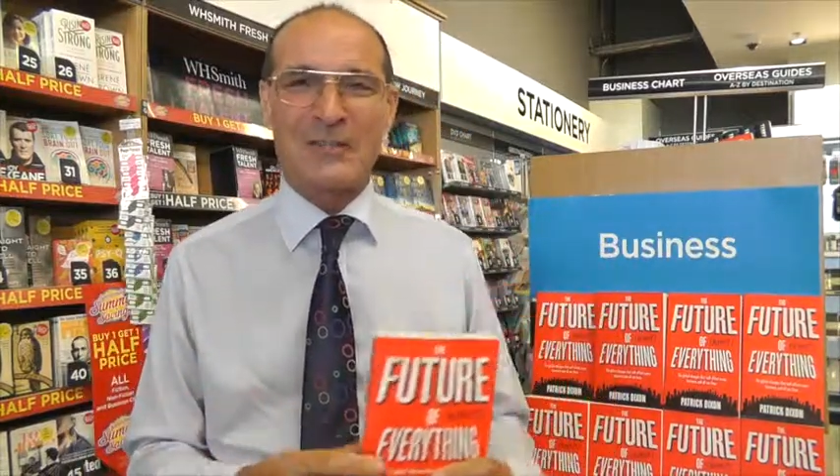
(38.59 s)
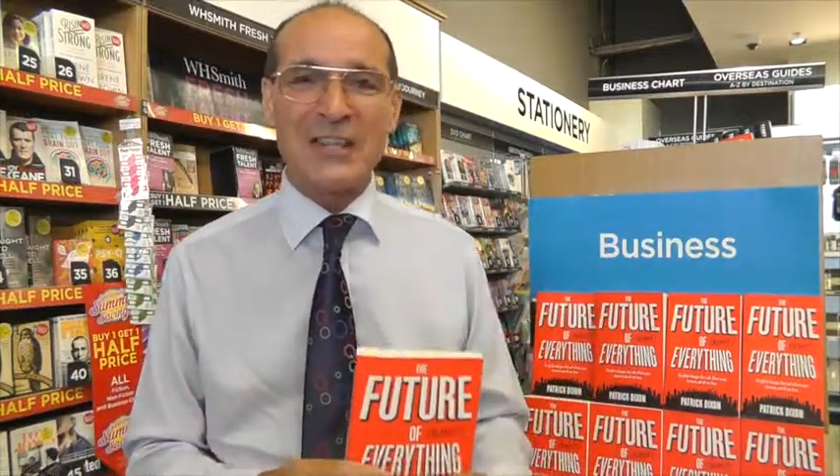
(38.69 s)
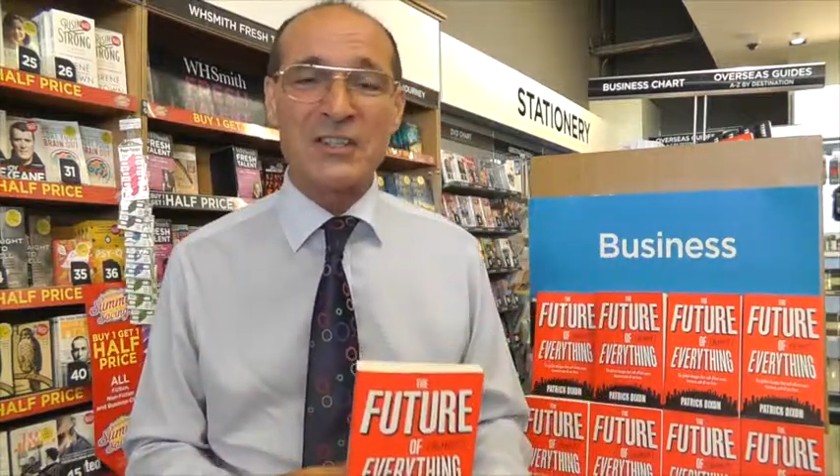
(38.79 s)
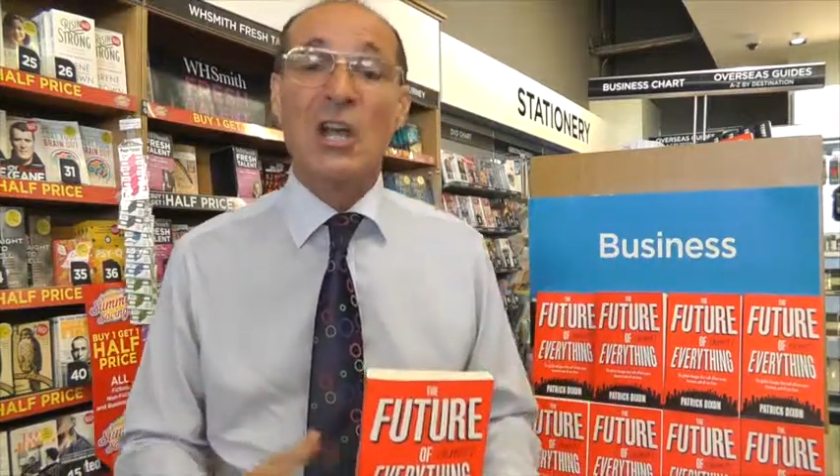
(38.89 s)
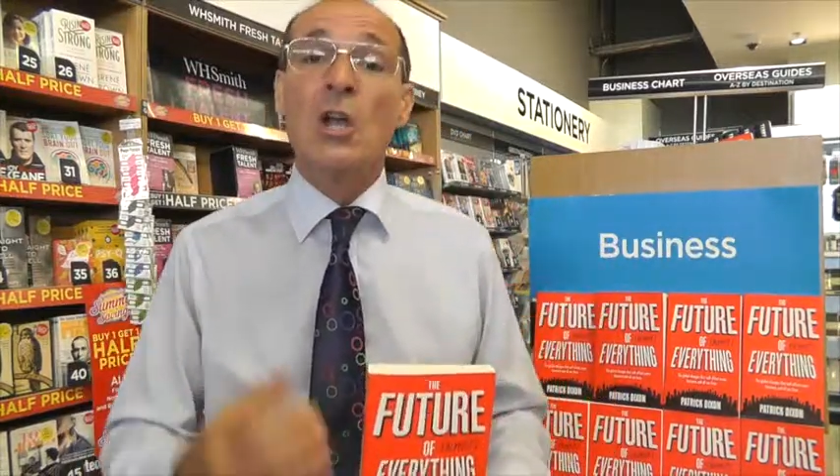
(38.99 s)

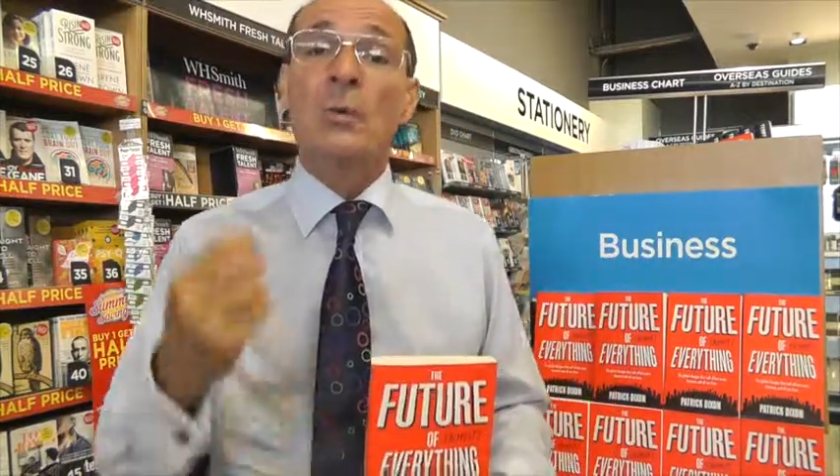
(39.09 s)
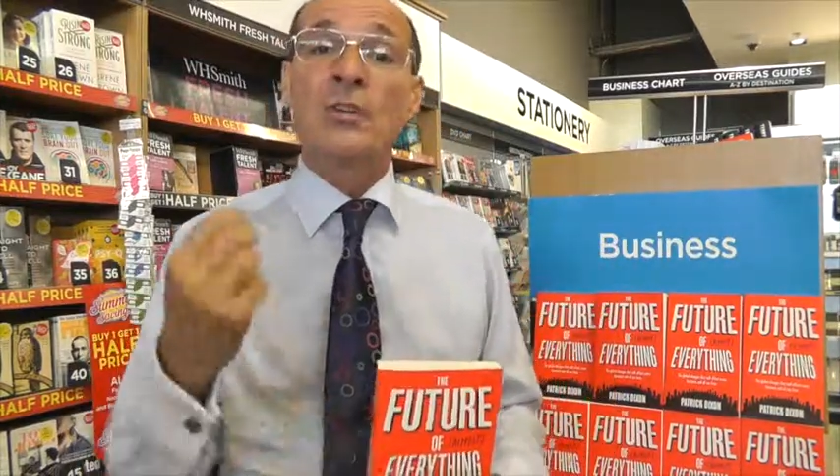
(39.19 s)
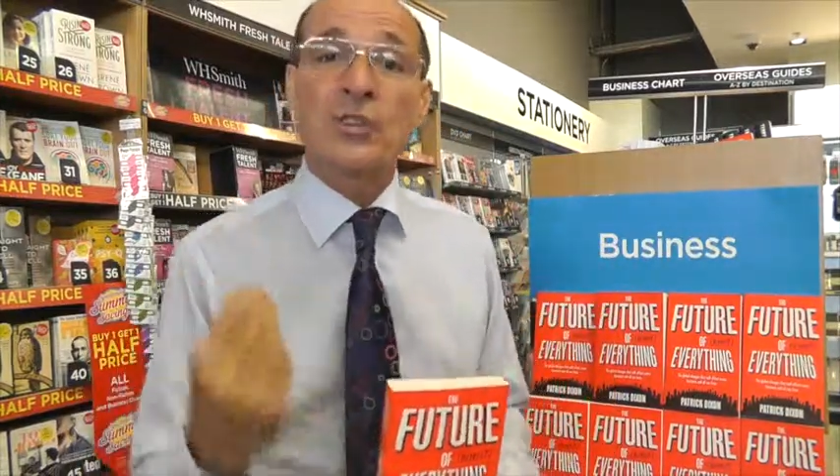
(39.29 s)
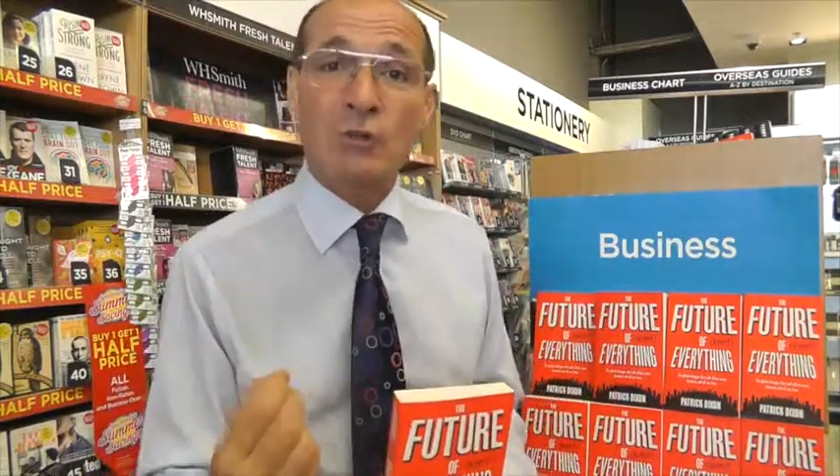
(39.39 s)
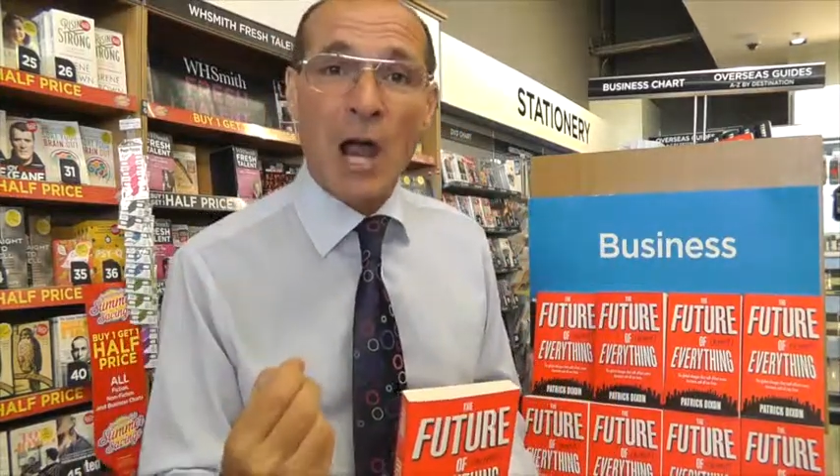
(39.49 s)
events
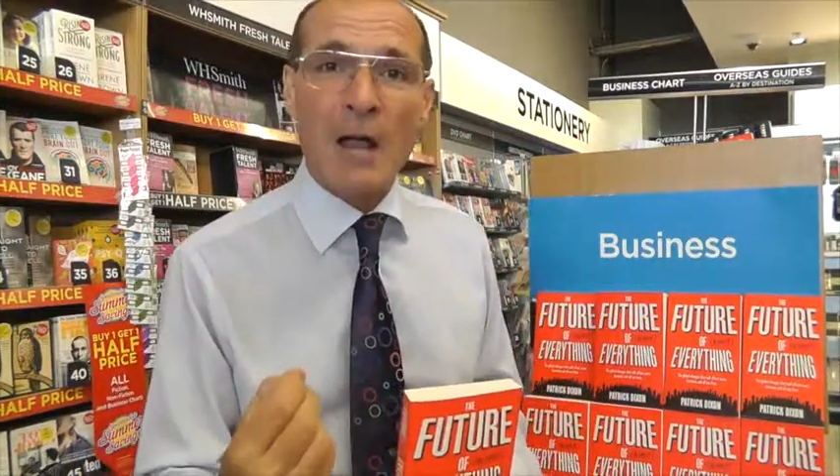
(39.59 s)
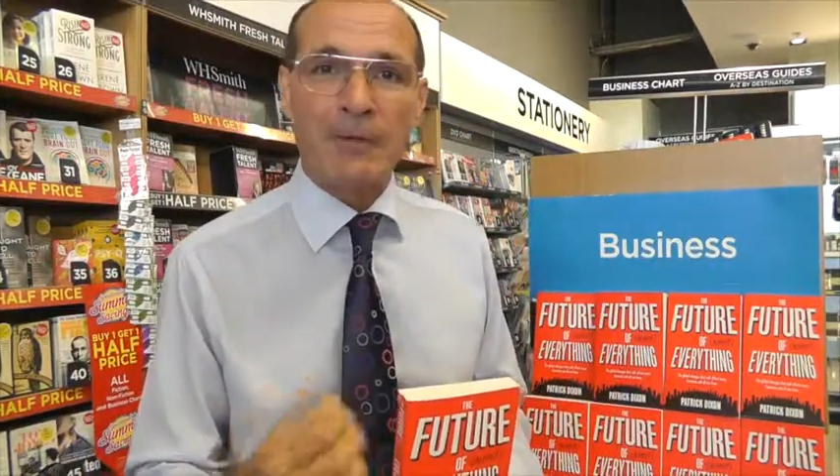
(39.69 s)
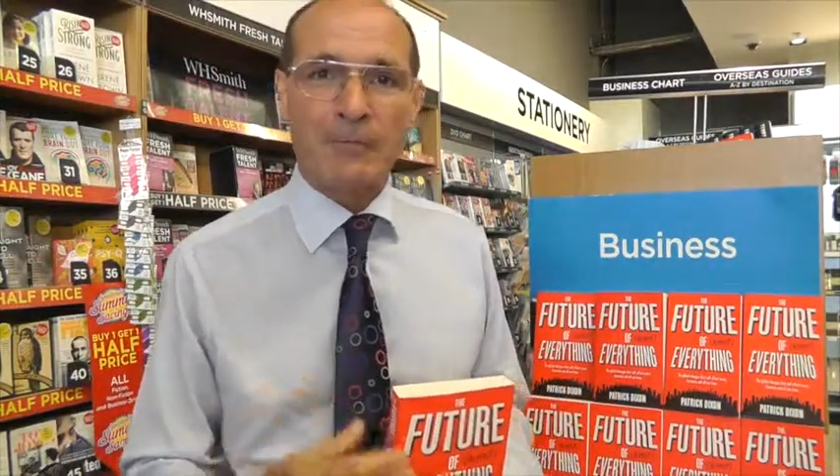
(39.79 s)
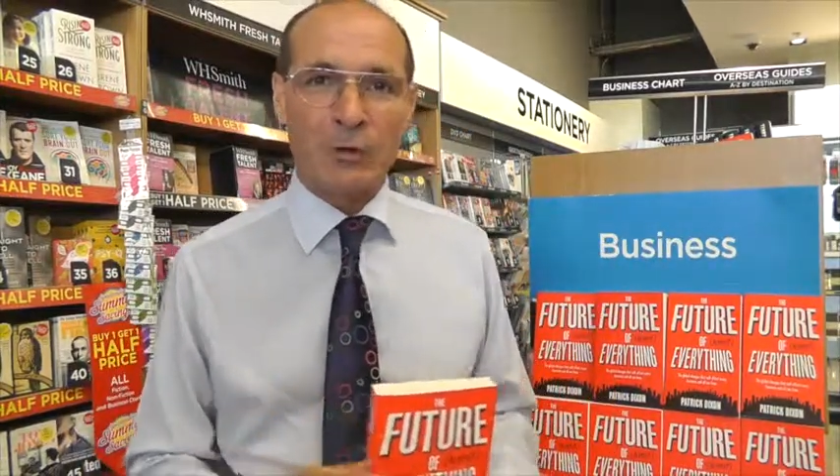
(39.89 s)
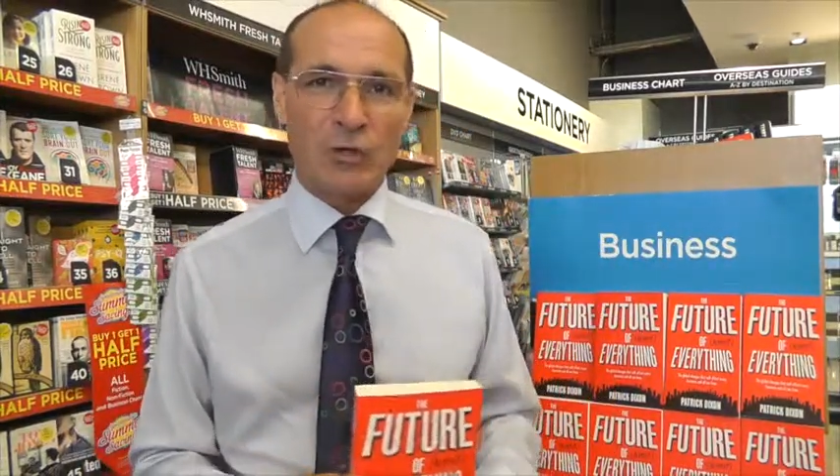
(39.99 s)
which
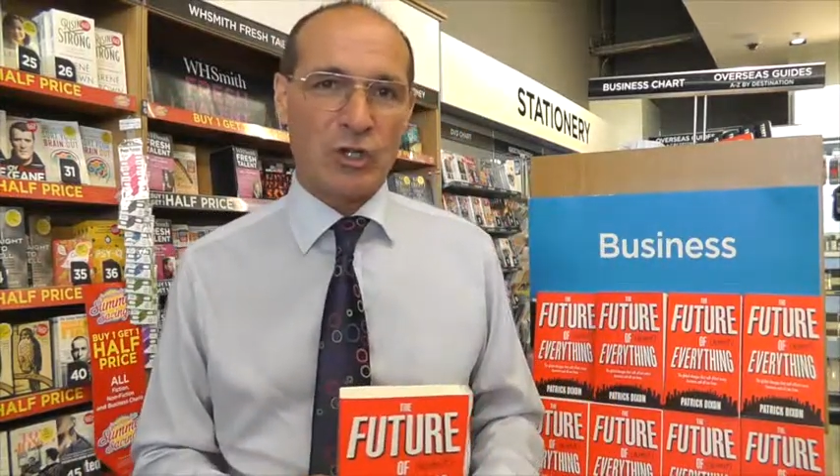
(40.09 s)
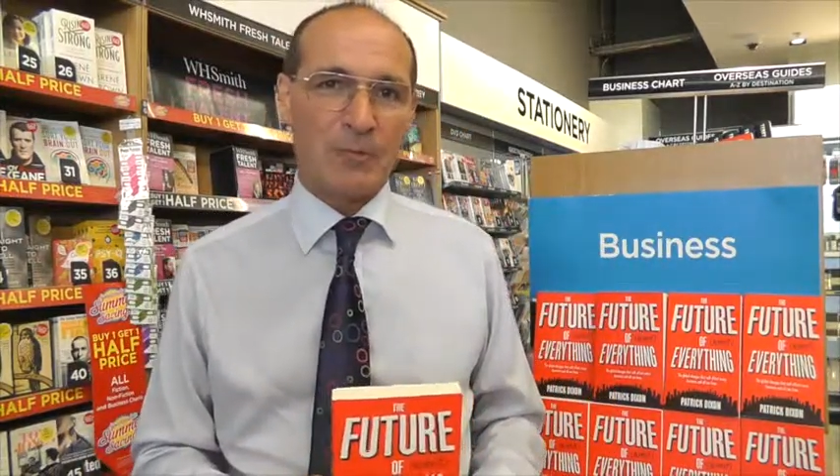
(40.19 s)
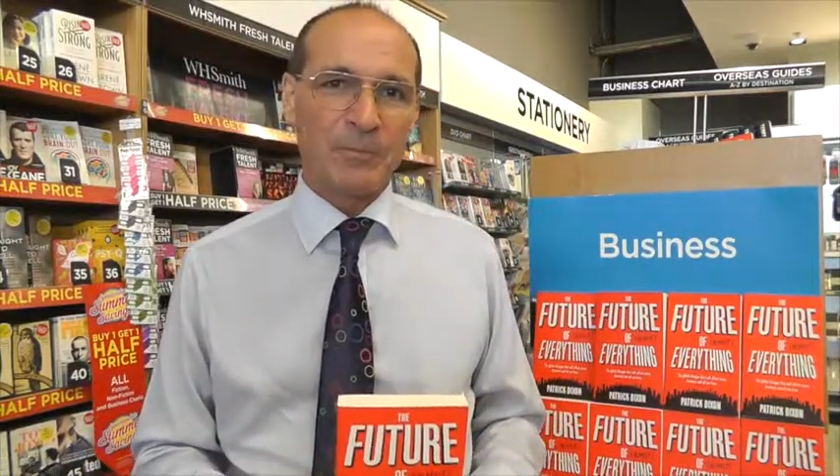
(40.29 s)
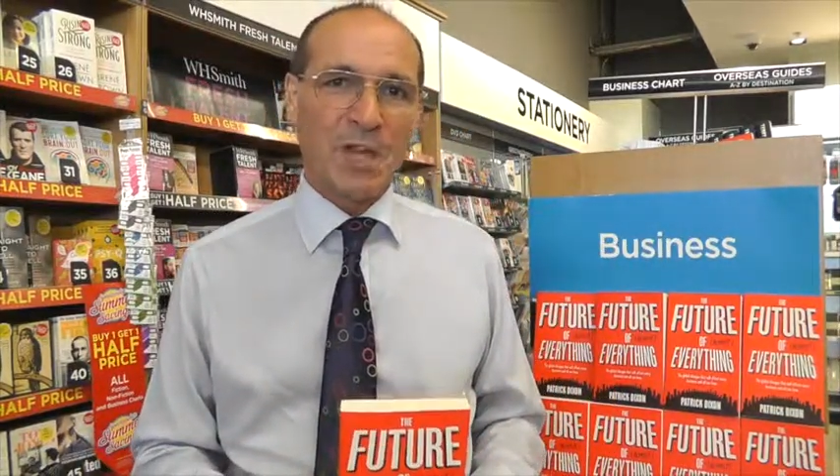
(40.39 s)
drive the future.